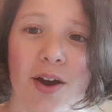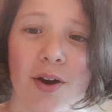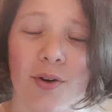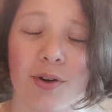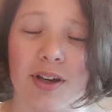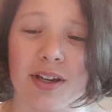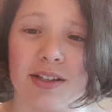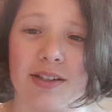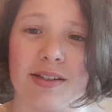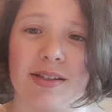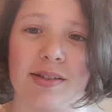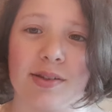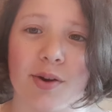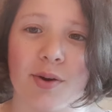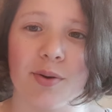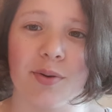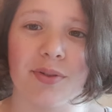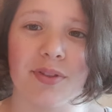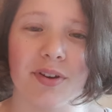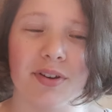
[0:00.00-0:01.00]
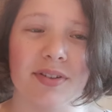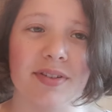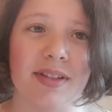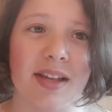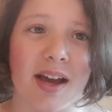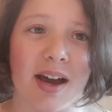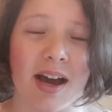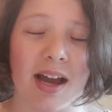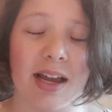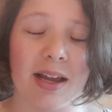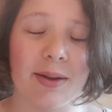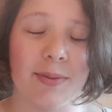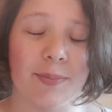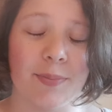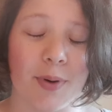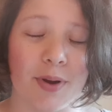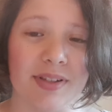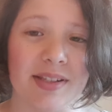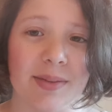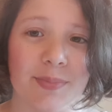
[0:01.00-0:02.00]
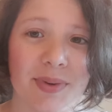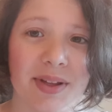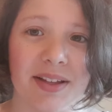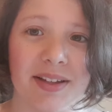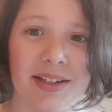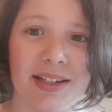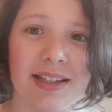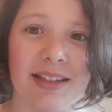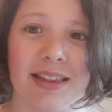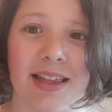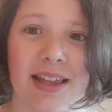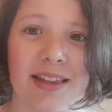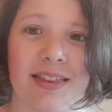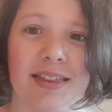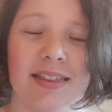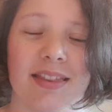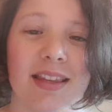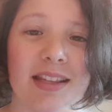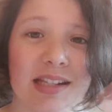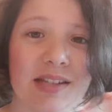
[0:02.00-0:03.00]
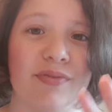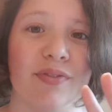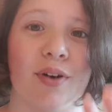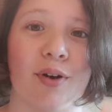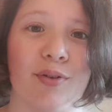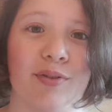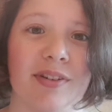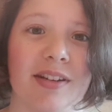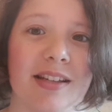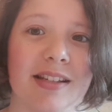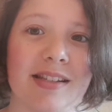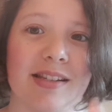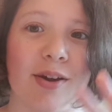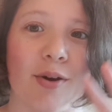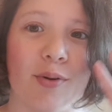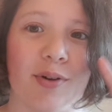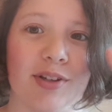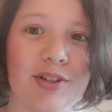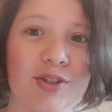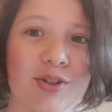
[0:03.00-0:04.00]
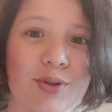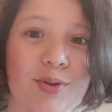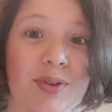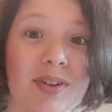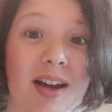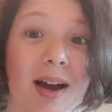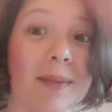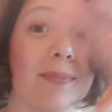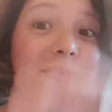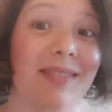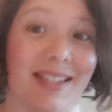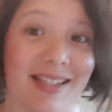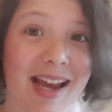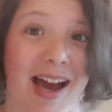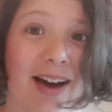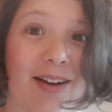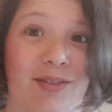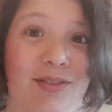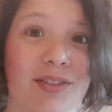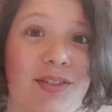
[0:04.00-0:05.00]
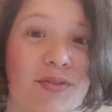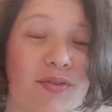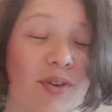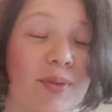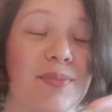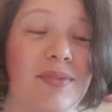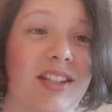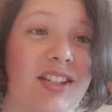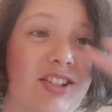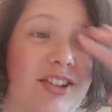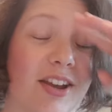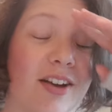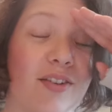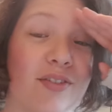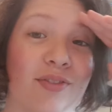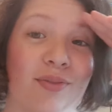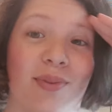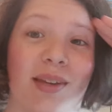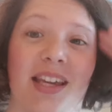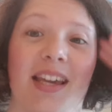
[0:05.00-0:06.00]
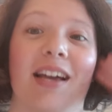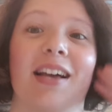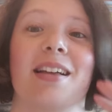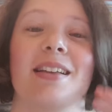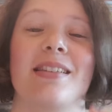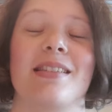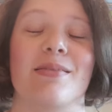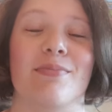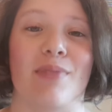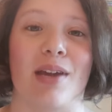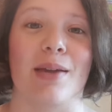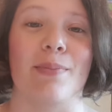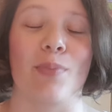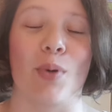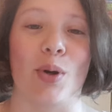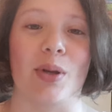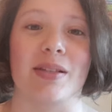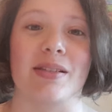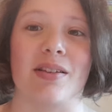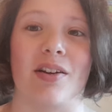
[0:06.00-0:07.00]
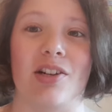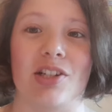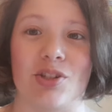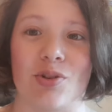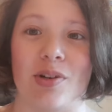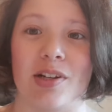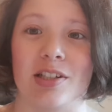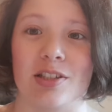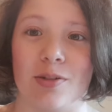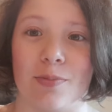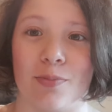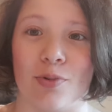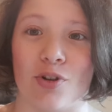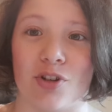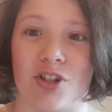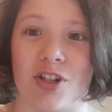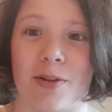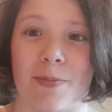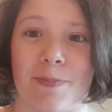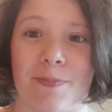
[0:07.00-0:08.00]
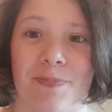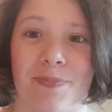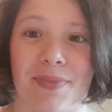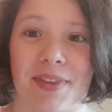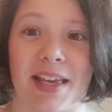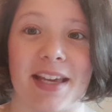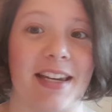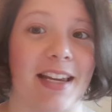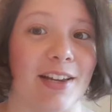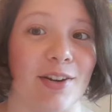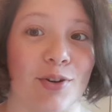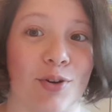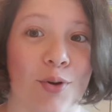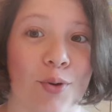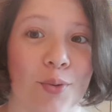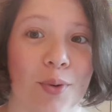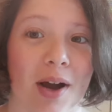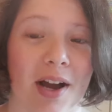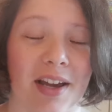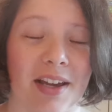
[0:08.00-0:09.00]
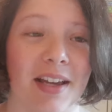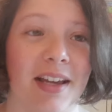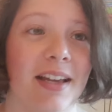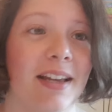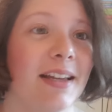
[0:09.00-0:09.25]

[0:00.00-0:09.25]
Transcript: Okay, so there's a high possibility that this phone is going to come down from the shelf because my books are trying to push him, and I don't know why.